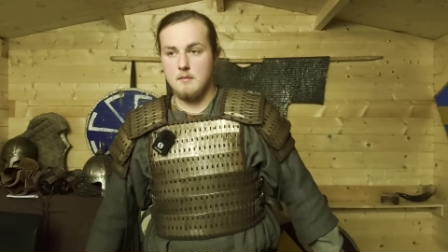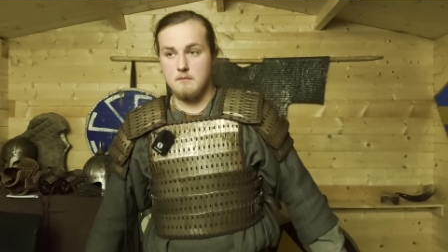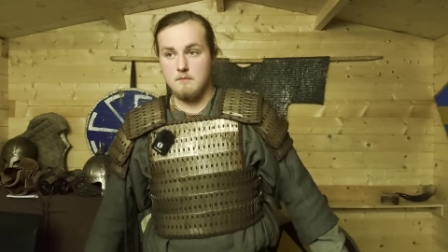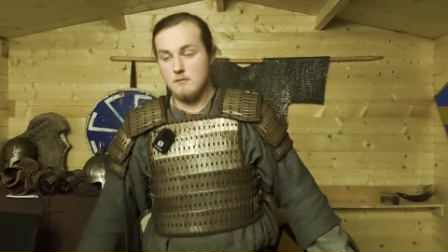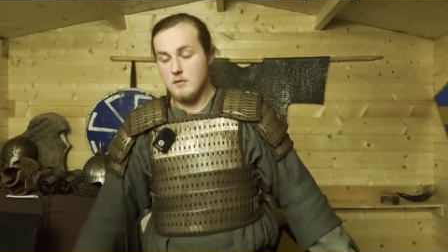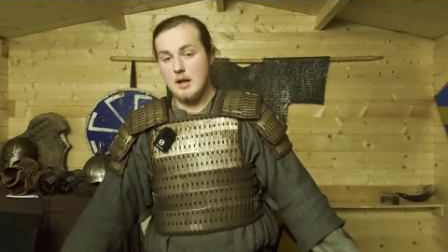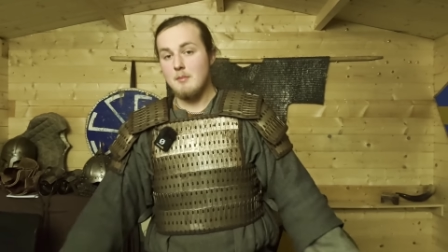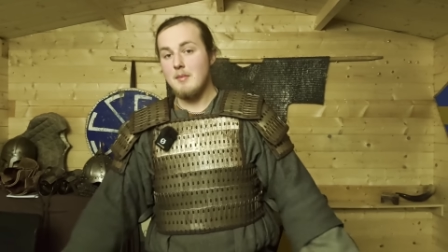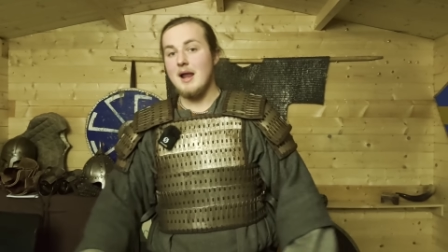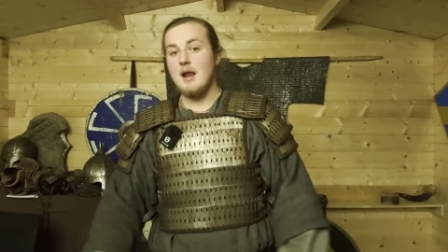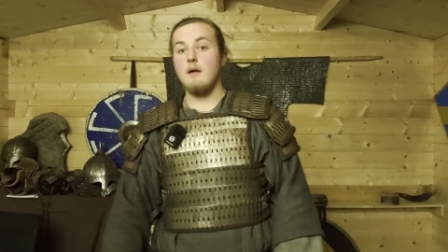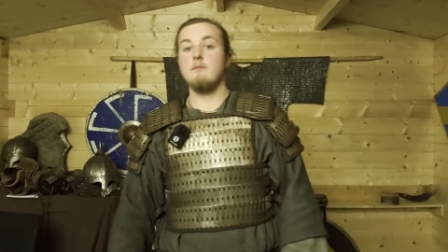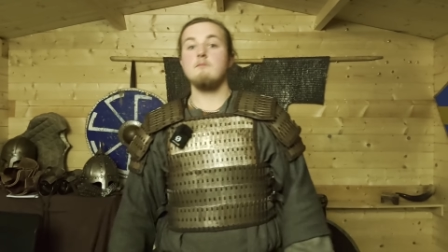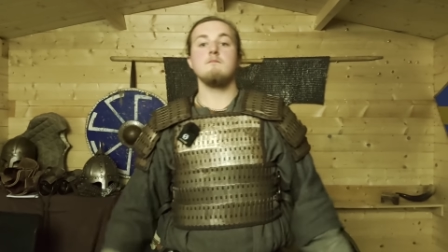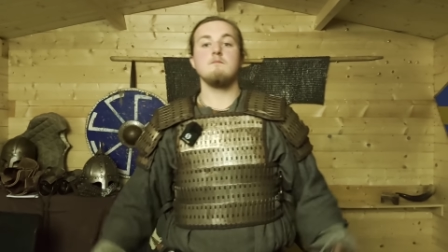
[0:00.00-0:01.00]

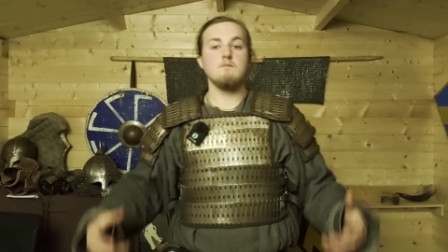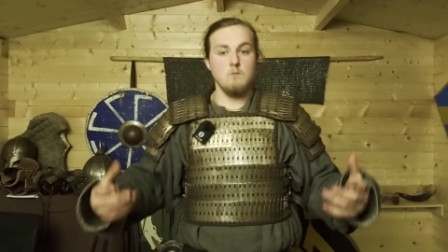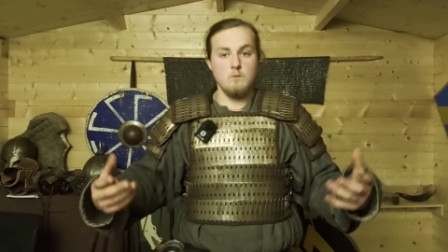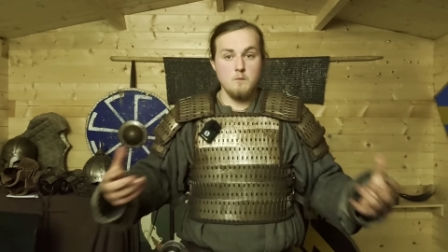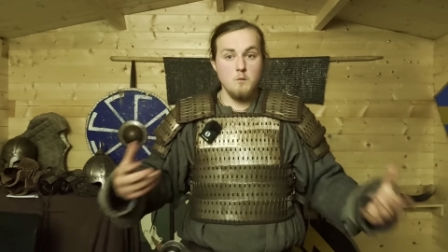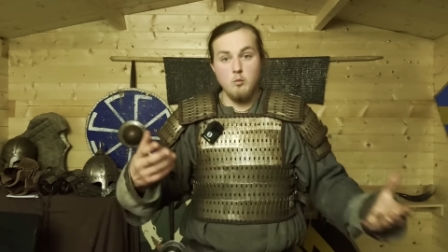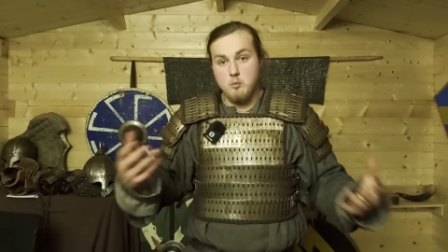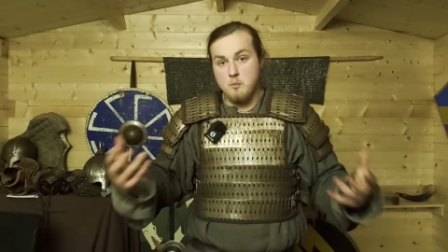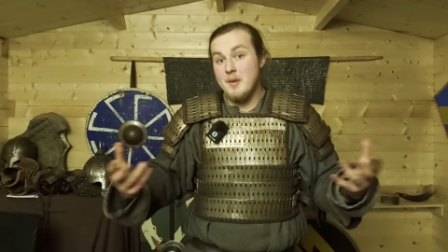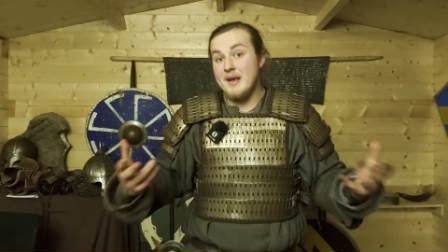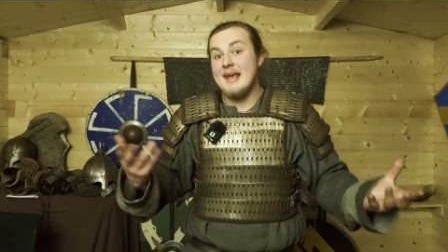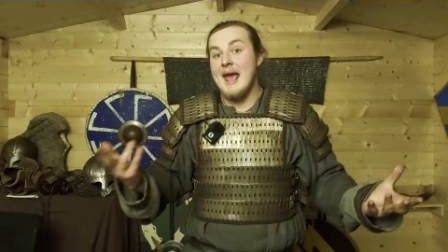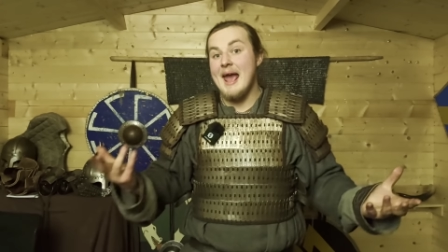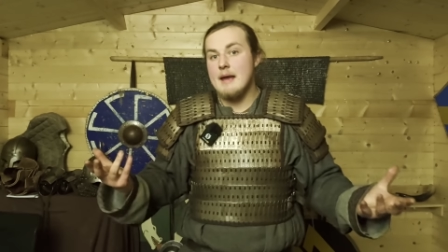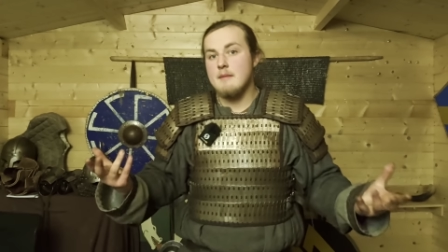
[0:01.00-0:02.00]
Lamellar
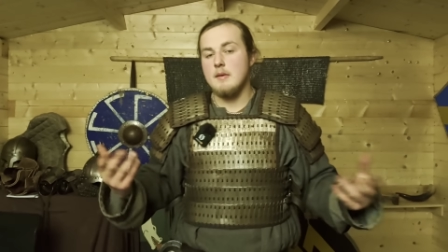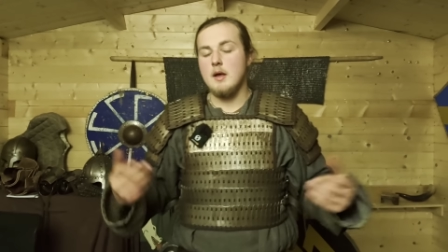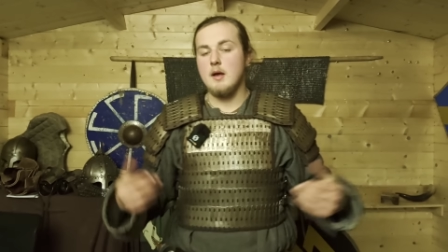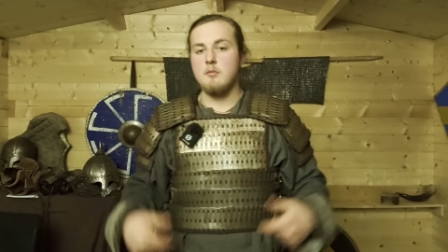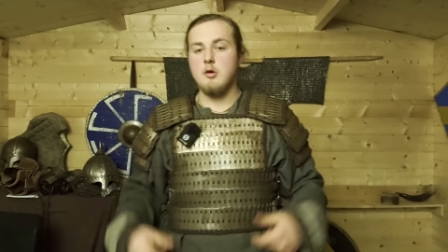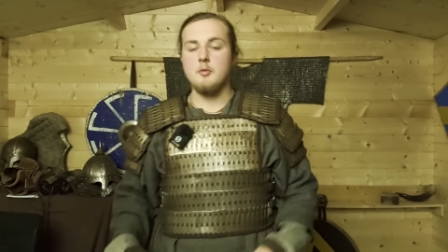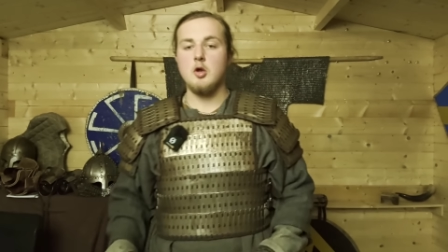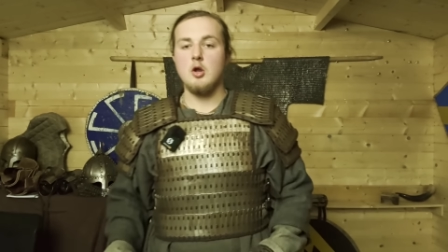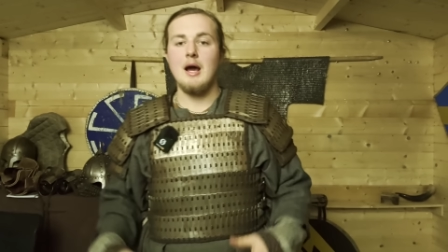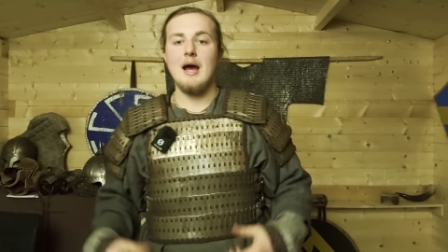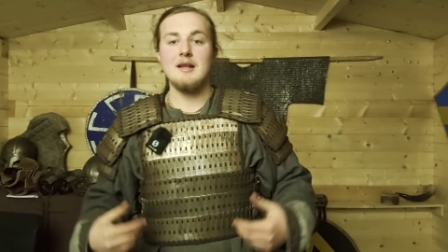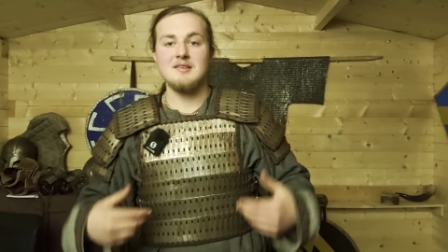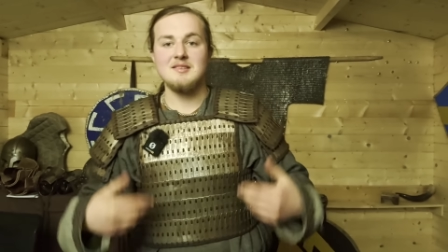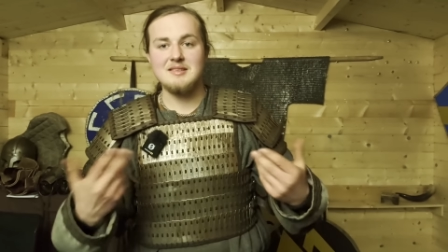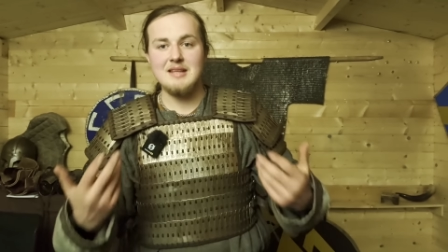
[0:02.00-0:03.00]
became popular
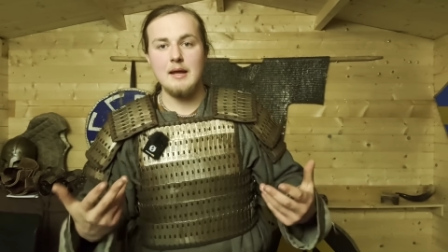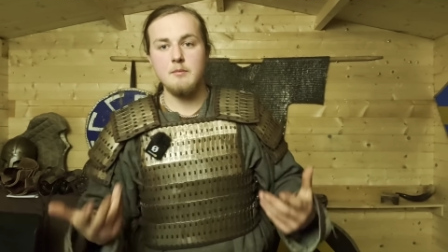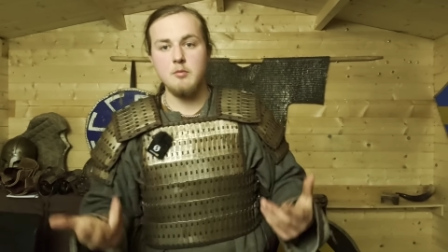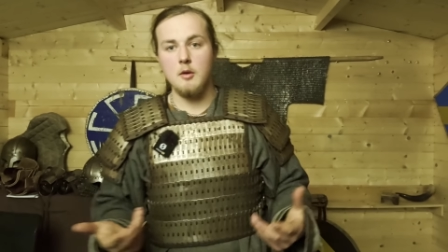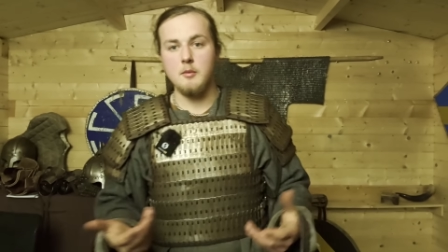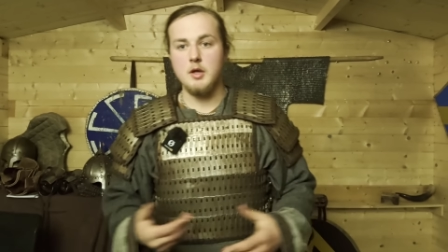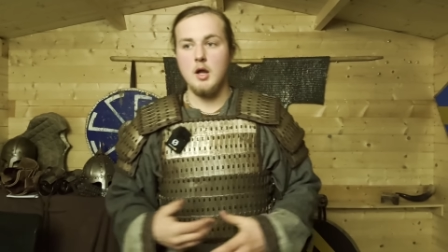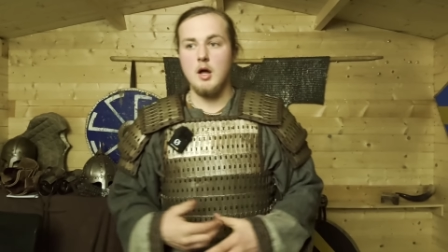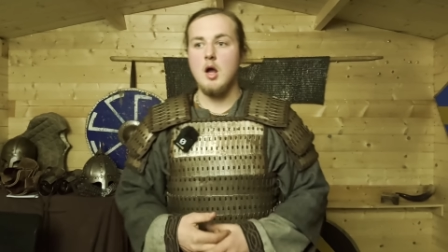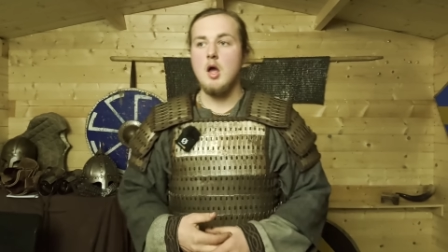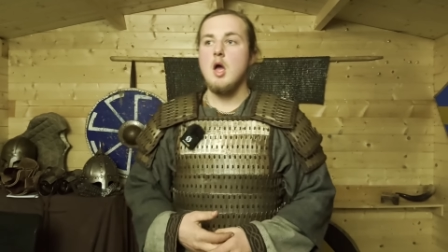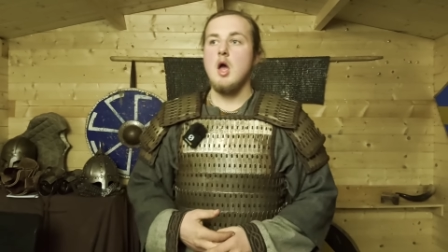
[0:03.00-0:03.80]
and stayed popular